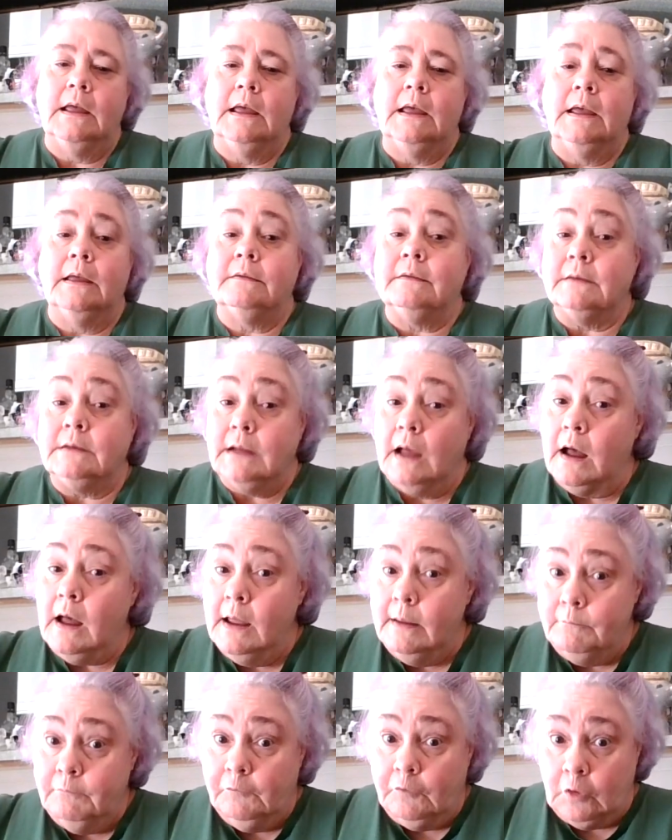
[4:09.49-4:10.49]
It's a
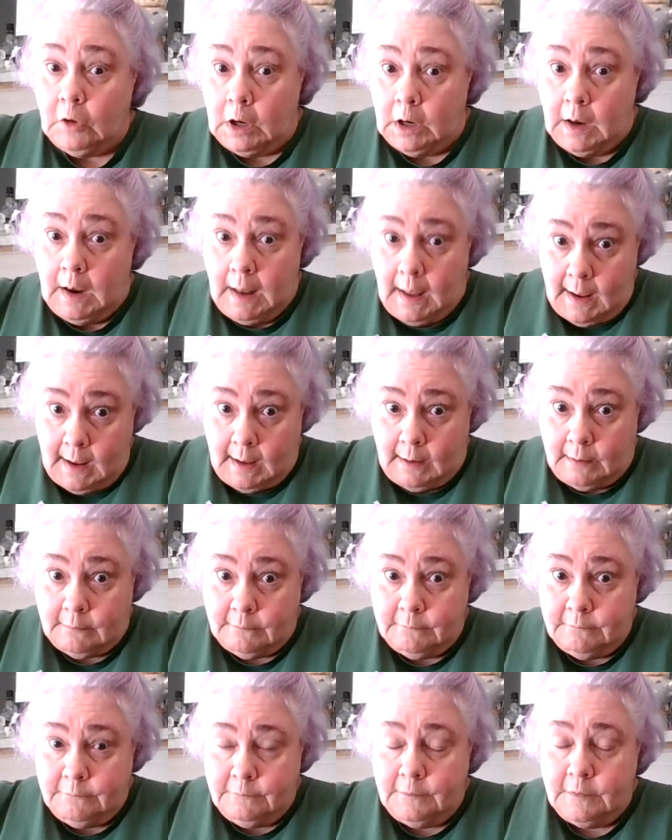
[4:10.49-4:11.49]
time for
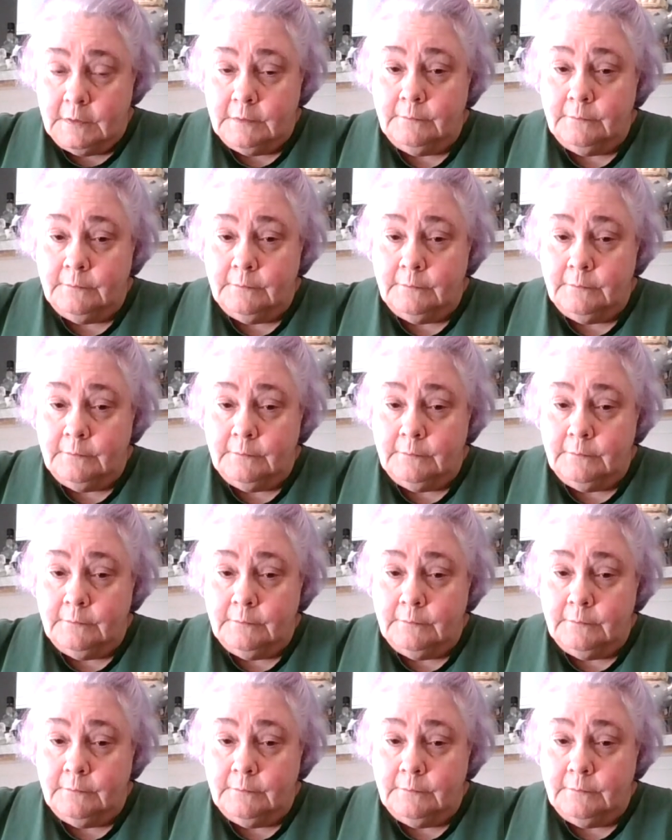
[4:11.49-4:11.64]
love.